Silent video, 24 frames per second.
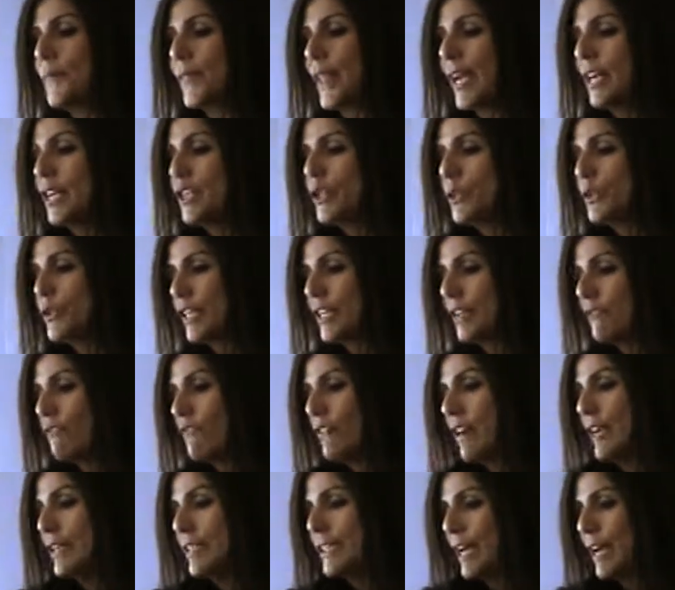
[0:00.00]
And you can
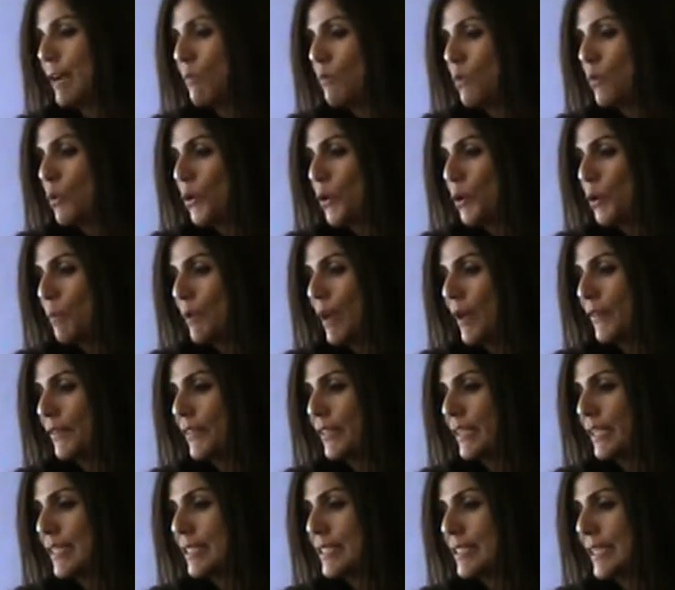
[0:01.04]
find out more about
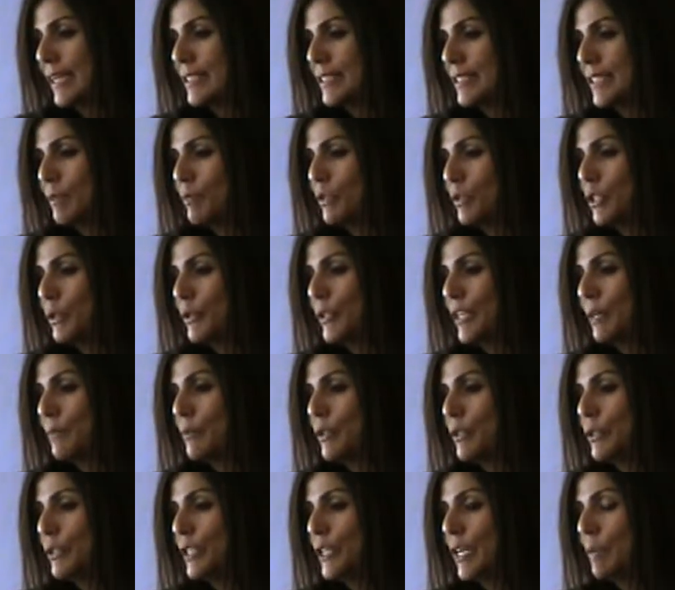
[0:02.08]
this at
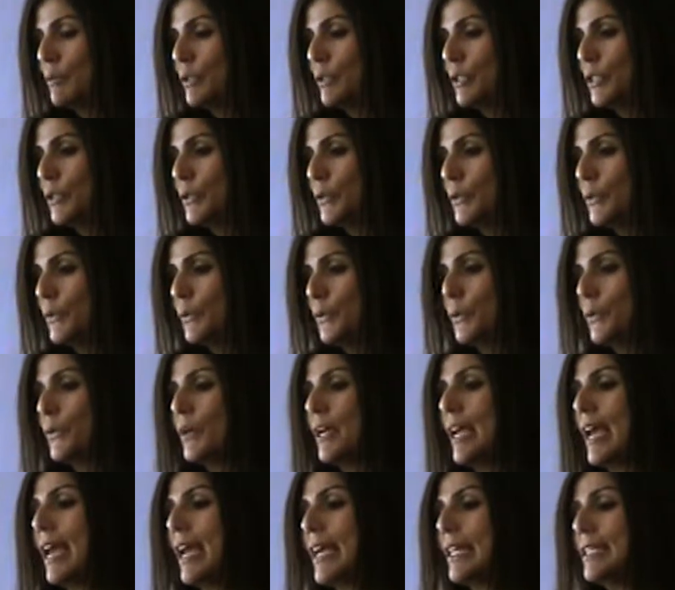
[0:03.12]

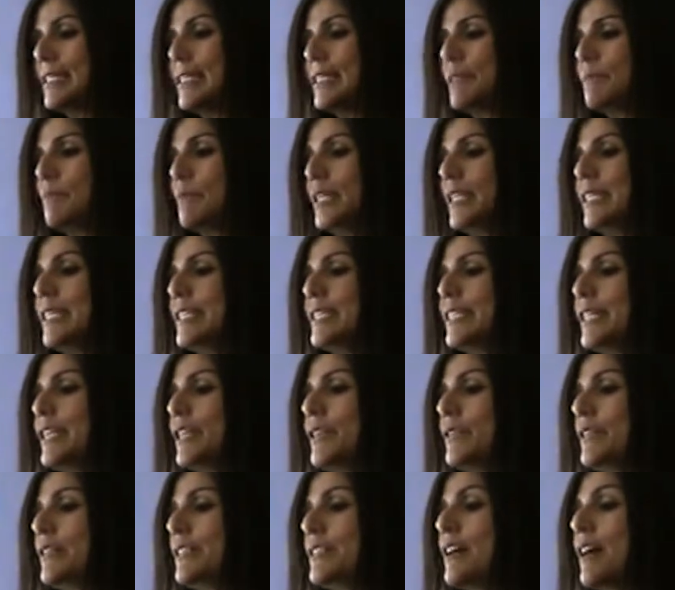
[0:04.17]

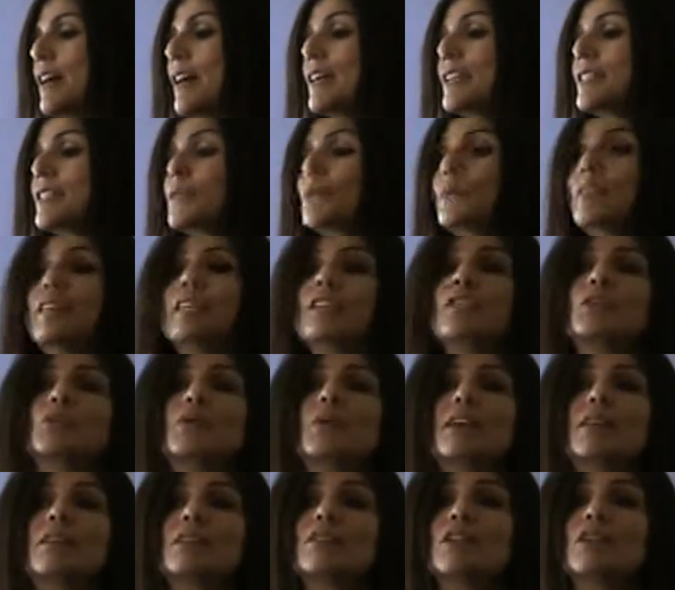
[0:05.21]

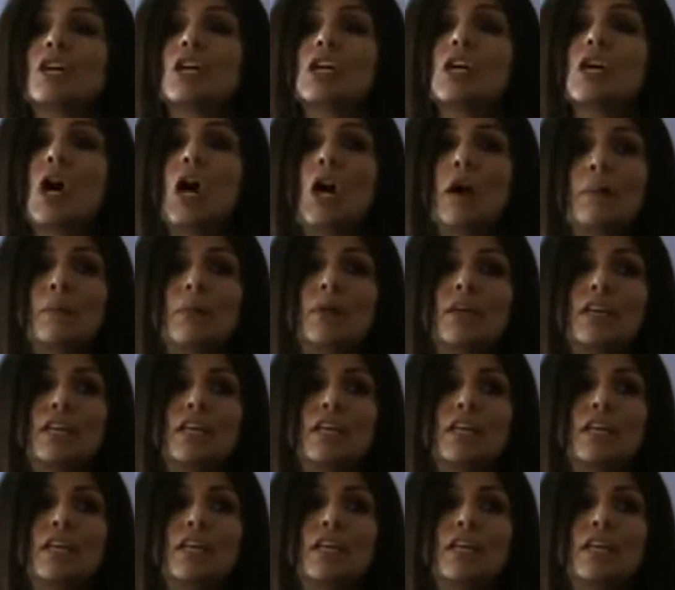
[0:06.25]
www.endmilitarytieswithisrael.com.